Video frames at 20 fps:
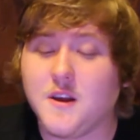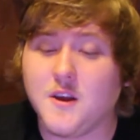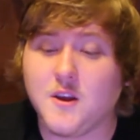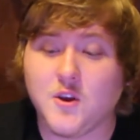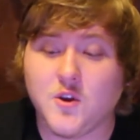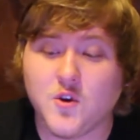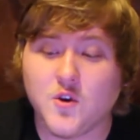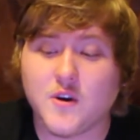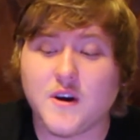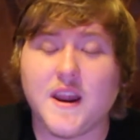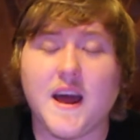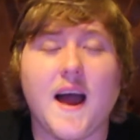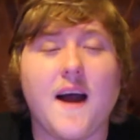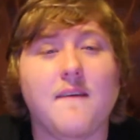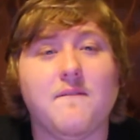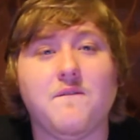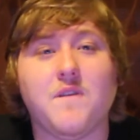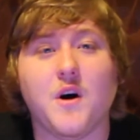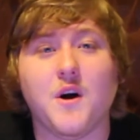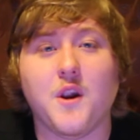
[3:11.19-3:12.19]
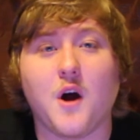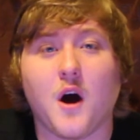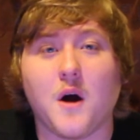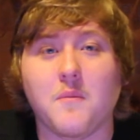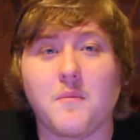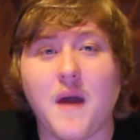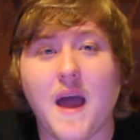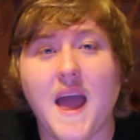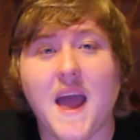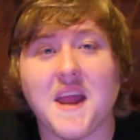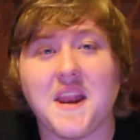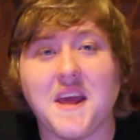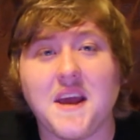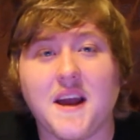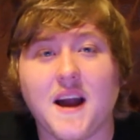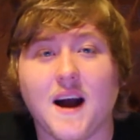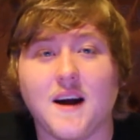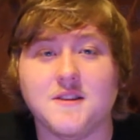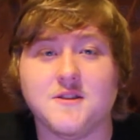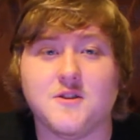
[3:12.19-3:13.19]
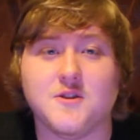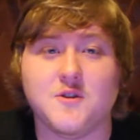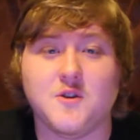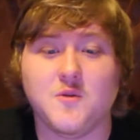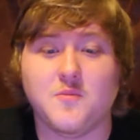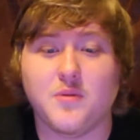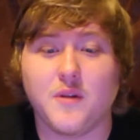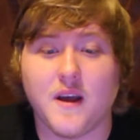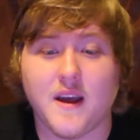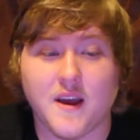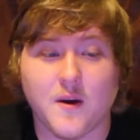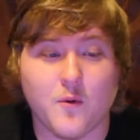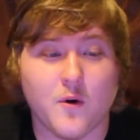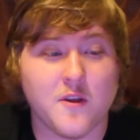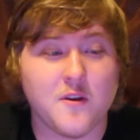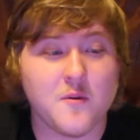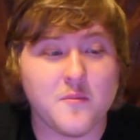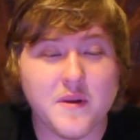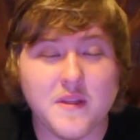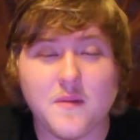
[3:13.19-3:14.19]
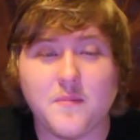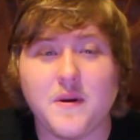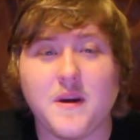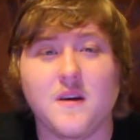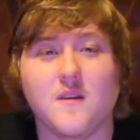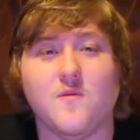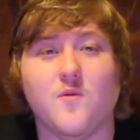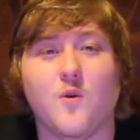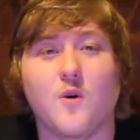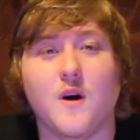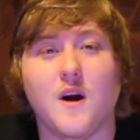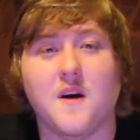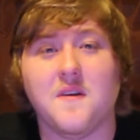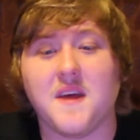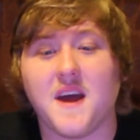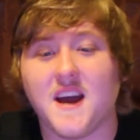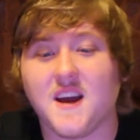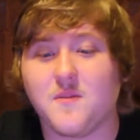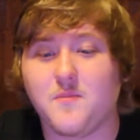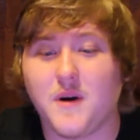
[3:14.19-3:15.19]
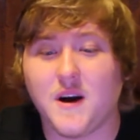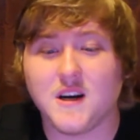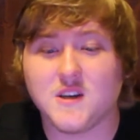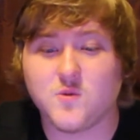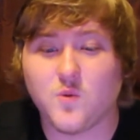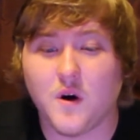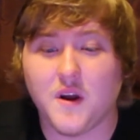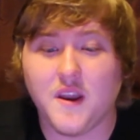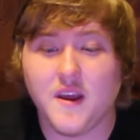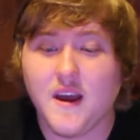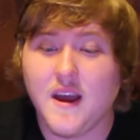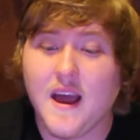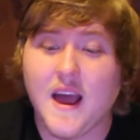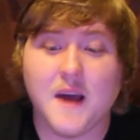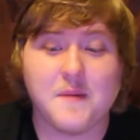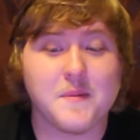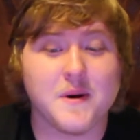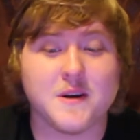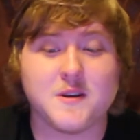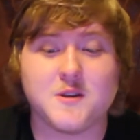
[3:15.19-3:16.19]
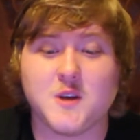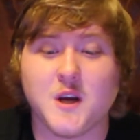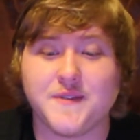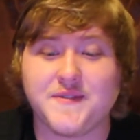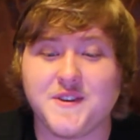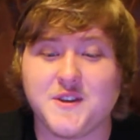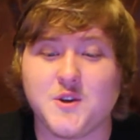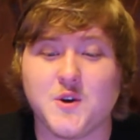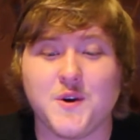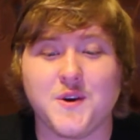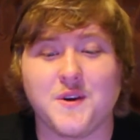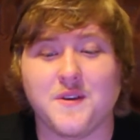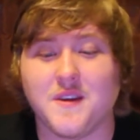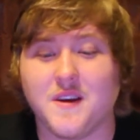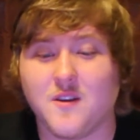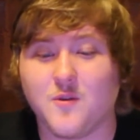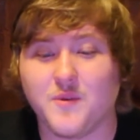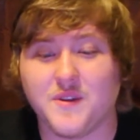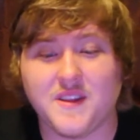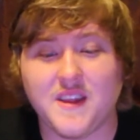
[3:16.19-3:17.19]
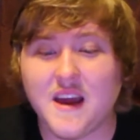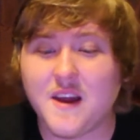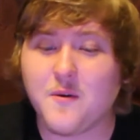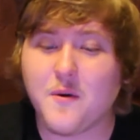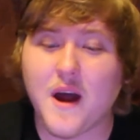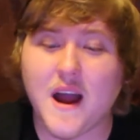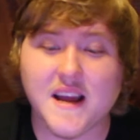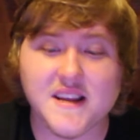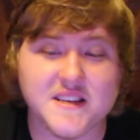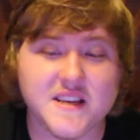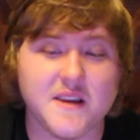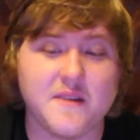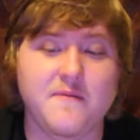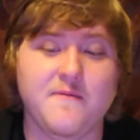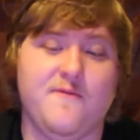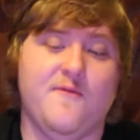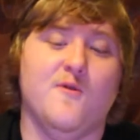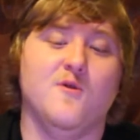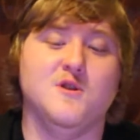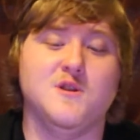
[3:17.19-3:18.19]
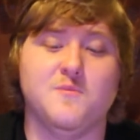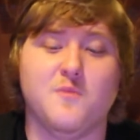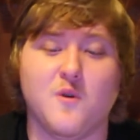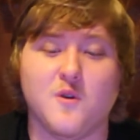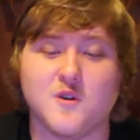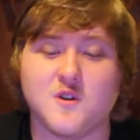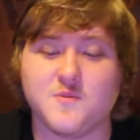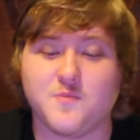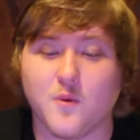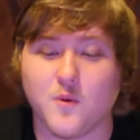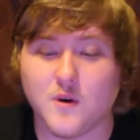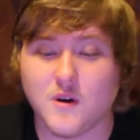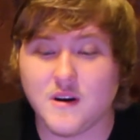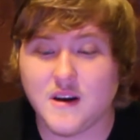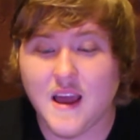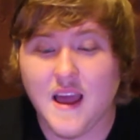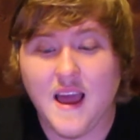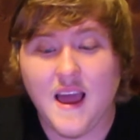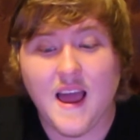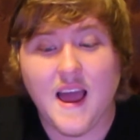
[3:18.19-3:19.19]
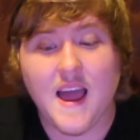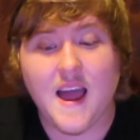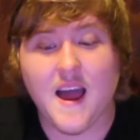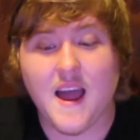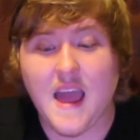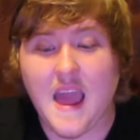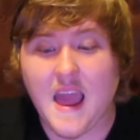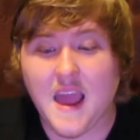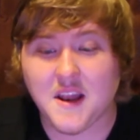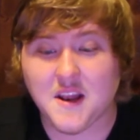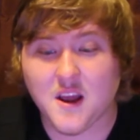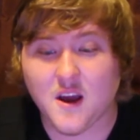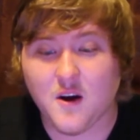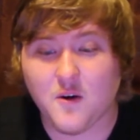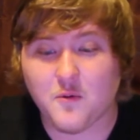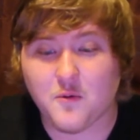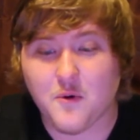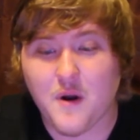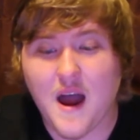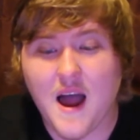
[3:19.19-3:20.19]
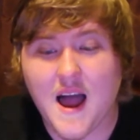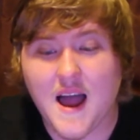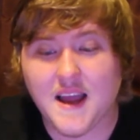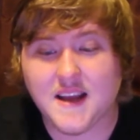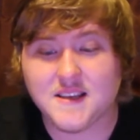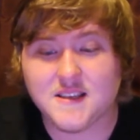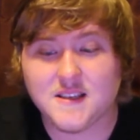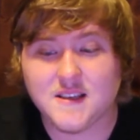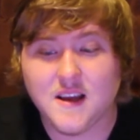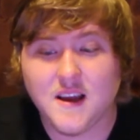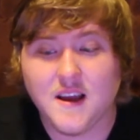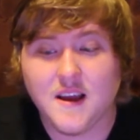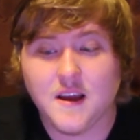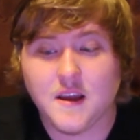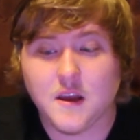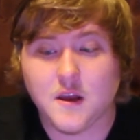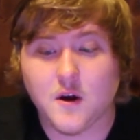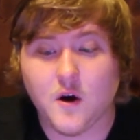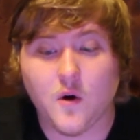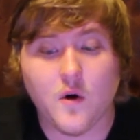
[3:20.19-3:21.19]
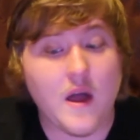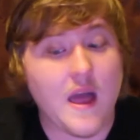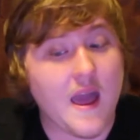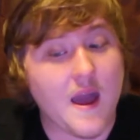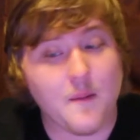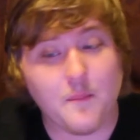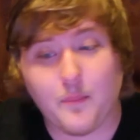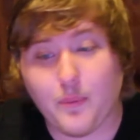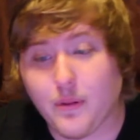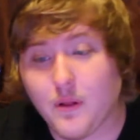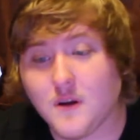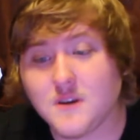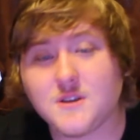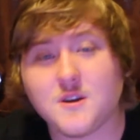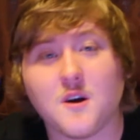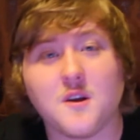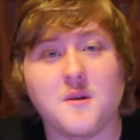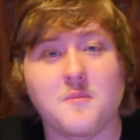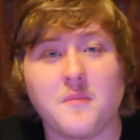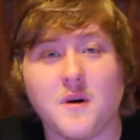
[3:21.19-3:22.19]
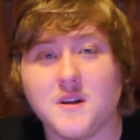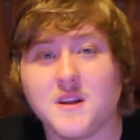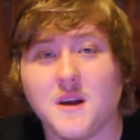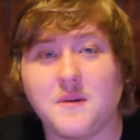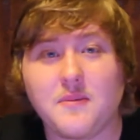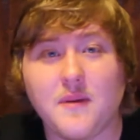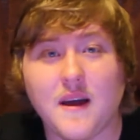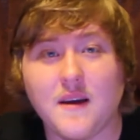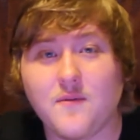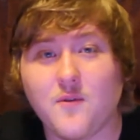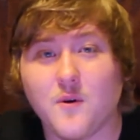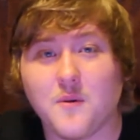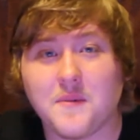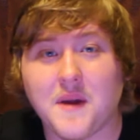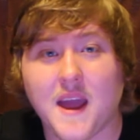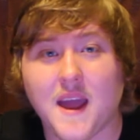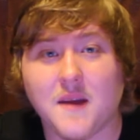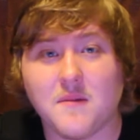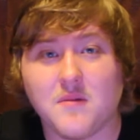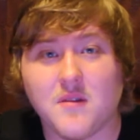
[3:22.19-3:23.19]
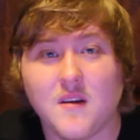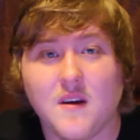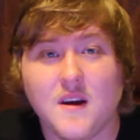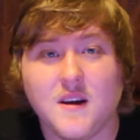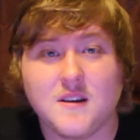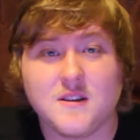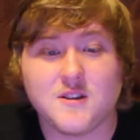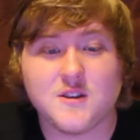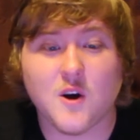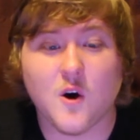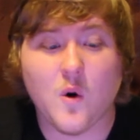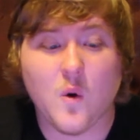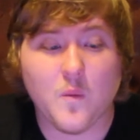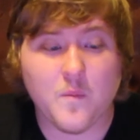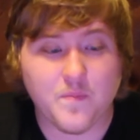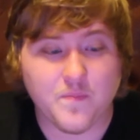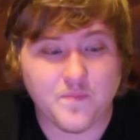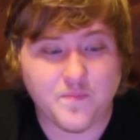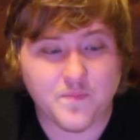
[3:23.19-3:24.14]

you're going to have fun on any console you play, whether it be the PS4 or the Xbox One. And Microsoft is showing you this with Dead Rising, Forza Motorsport, and Rise, you know, plus all the multi-platform games. So